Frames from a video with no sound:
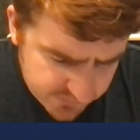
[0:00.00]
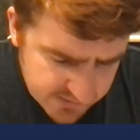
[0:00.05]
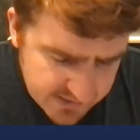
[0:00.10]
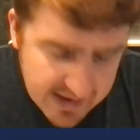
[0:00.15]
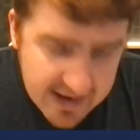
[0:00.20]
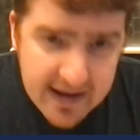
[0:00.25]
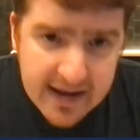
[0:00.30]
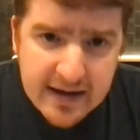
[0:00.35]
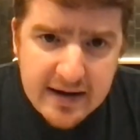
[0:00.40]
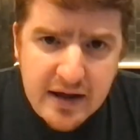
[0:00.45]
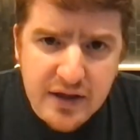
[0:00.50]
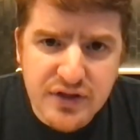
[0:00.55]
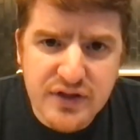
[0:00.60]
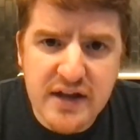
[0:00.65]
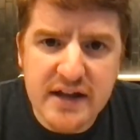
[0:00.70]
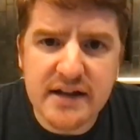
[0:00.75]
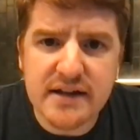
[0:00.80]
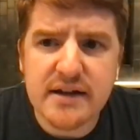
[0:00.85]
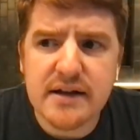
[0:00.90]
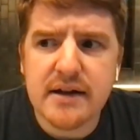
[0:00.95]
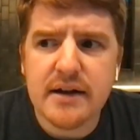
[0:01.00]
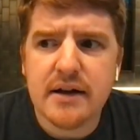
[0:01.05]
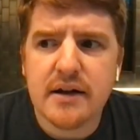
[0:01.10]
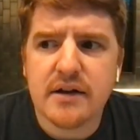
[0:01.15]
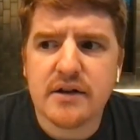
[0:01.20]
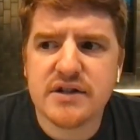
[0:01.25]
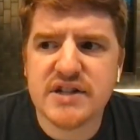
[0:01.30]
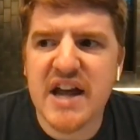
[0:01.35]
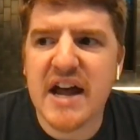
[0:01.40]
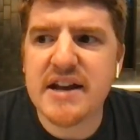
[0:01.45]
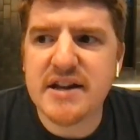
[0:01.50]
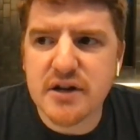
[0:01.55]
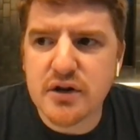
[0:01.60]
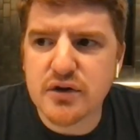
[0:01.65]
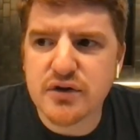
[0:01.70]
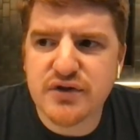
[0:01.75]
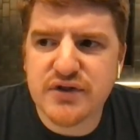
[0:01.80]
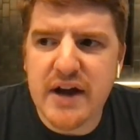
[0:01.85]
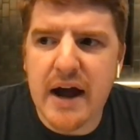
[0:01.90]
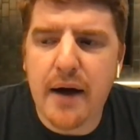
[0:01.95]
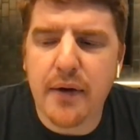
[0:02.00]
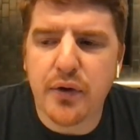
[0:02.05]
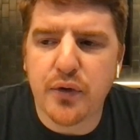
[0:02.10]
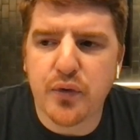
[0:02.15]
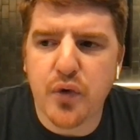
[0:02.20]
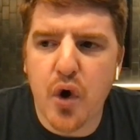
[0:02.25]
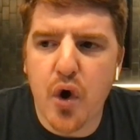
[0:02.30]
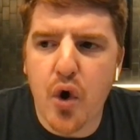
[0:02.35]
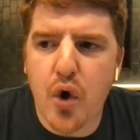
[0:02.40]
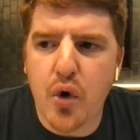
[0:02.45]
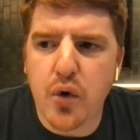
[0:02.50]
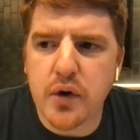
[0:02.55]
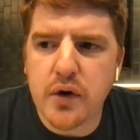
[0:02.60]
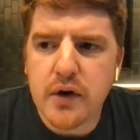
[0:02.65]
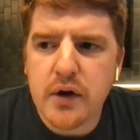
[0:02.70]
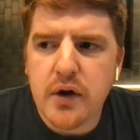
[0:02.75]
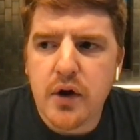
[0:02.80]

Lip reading: and I think 10 years down the road,